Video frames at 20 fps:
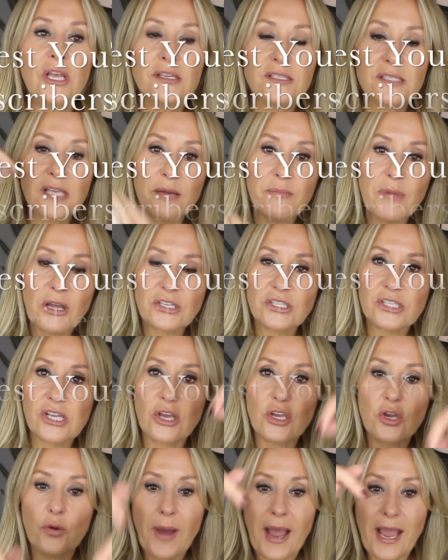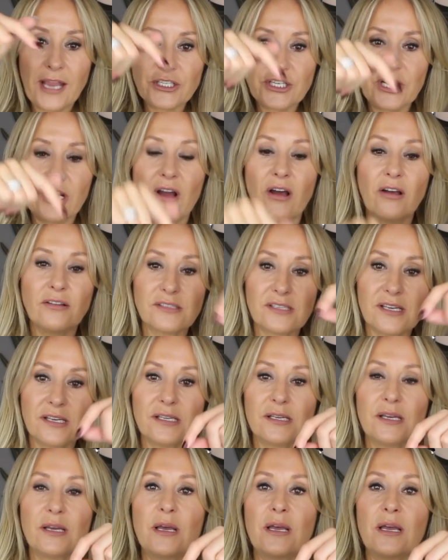So much so you actually
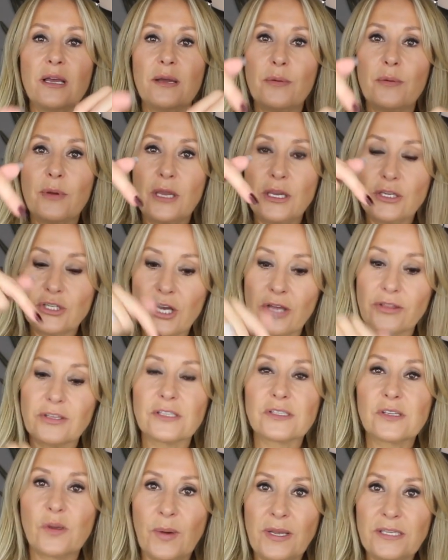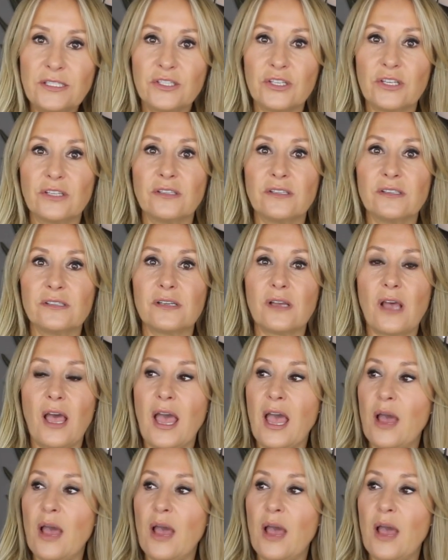answer each other's questions.